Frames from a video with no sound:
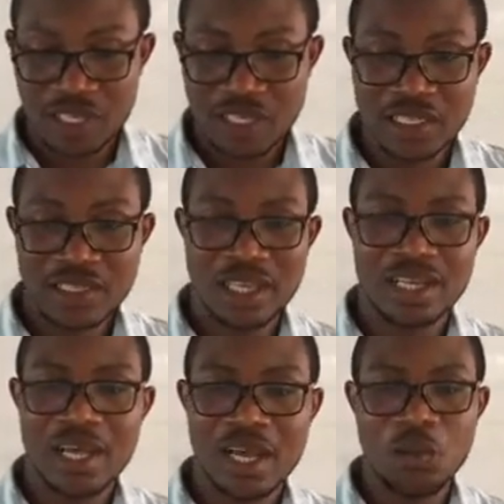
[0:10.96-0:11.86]
is
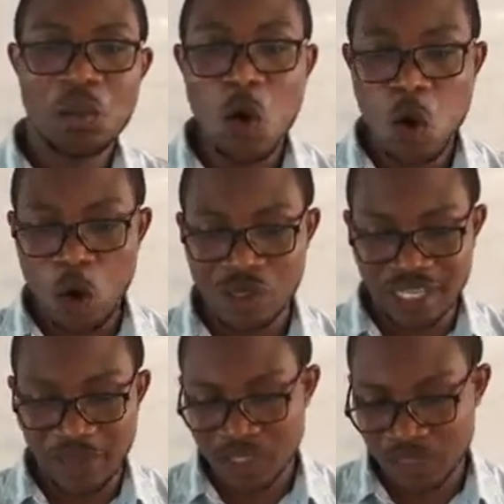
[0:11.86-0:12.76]
under mole
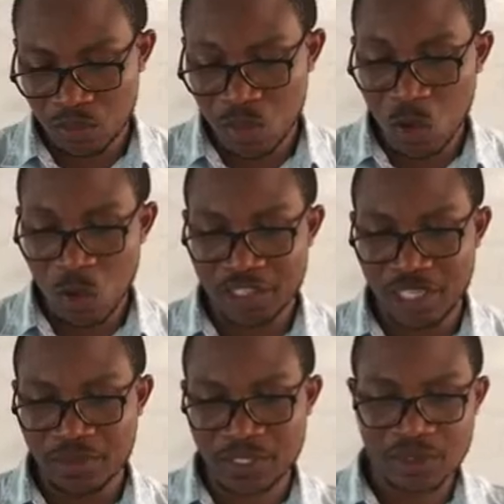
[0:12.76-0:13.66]
concept. Mole
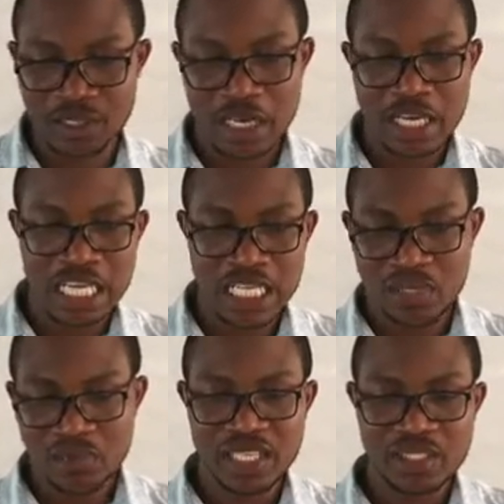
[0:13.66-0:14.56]
concept,
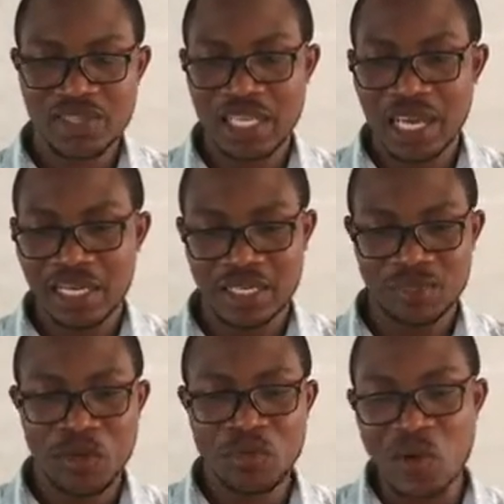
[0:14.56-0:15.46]
specifically
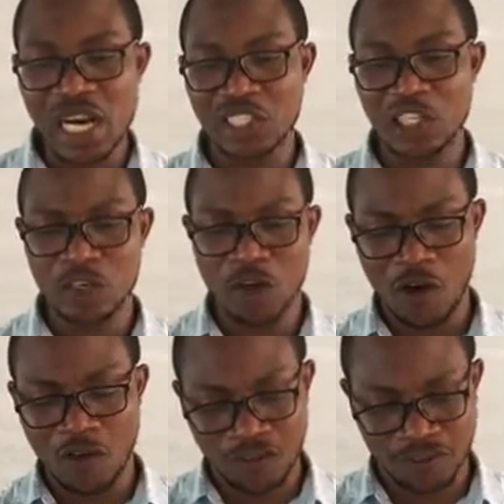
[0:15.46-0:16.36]
preparation
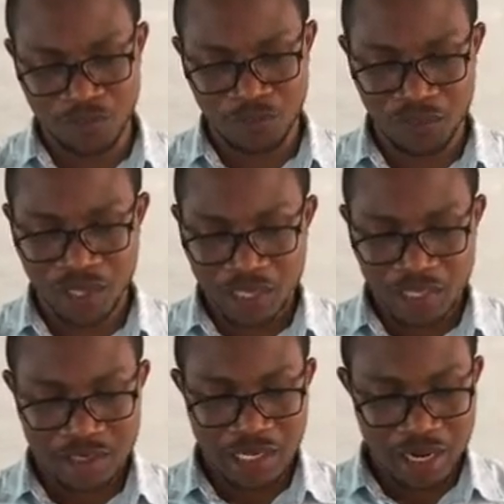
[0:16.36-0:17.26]
of
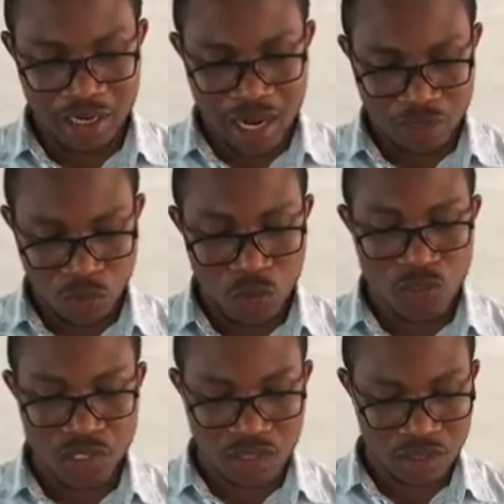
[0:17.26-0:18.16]
standard
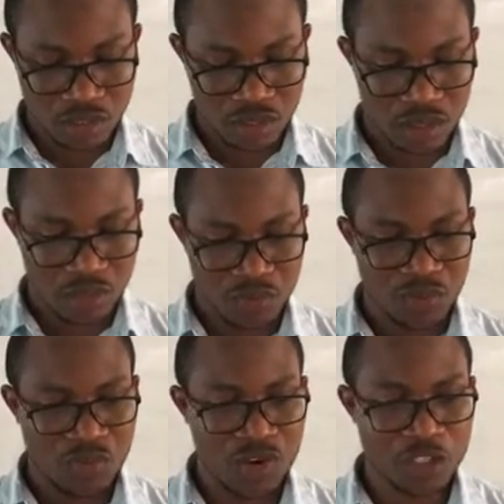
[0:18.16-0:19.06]
solutions.
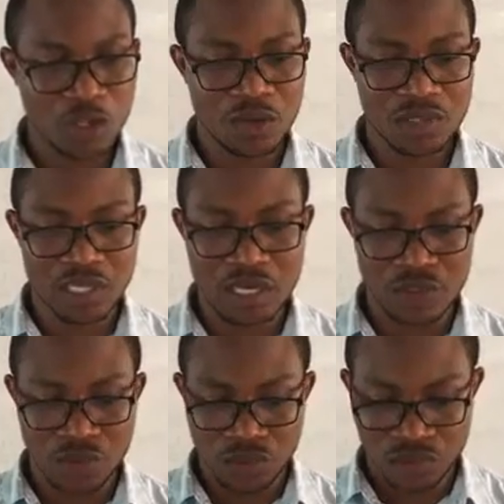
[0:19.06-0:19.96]
Preparation of standard
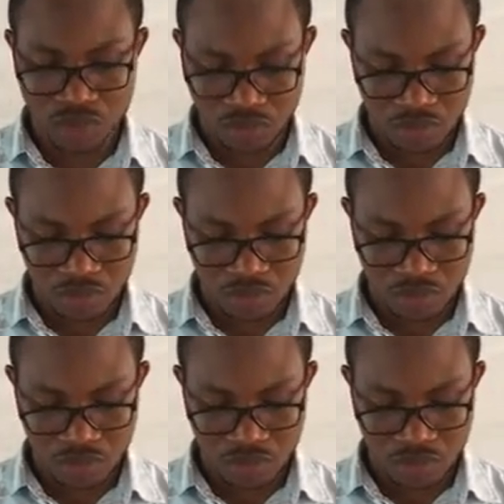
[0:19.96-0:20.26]
solutions.